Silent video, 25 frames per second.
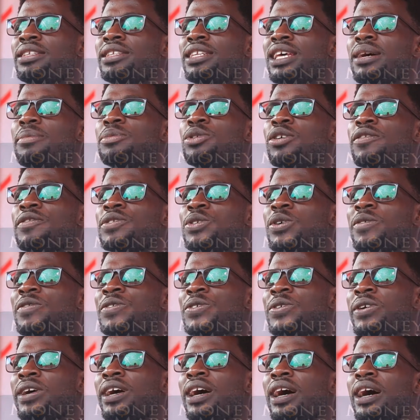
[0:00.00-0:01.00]
in terms of
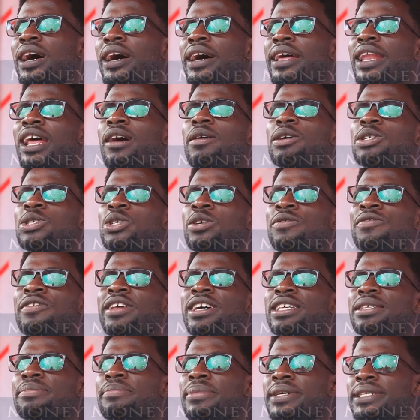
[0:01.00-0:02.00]
software, and our
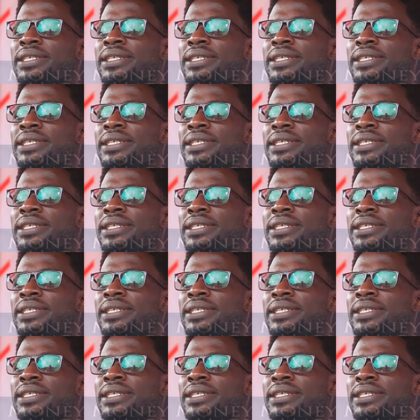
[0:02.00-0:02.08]
software